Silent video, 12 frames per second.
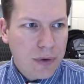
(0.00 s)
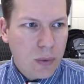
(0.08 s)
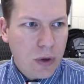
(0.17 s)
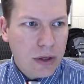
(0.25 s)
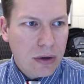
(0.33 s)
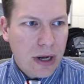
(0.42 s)

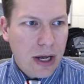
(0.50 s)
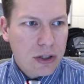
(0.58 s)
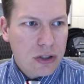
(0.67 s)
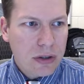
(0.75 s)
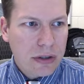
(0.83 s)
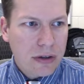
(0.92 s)
what you're
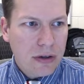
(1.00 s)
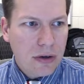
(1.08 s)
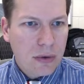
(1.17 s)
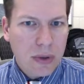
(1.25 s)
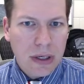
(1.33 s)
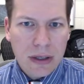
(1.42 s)
actually
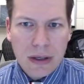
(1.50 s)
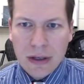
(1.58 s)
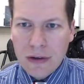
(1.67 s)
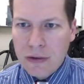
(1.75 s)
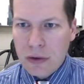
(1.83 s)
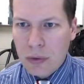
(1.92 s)
doing
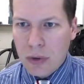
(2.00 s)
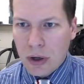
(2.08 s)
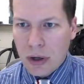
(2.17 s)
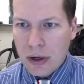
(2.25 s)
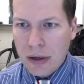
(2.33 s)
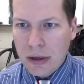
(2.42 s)
is you
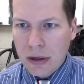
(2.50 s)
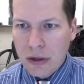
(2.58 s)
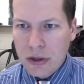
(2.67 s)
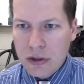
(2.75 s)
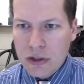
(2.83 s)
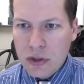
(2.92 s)
are
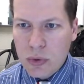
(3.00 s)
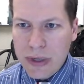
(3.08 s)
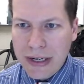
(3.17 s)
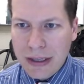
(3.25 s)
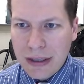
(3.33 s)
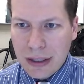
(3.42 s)

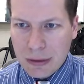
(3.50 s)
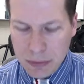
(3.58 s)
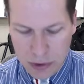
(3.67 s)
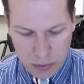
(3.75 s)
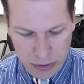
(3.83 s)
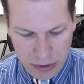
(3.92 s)
tweening in
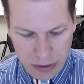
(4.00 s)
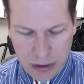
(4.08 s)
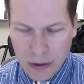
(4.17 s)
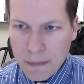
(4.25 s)
between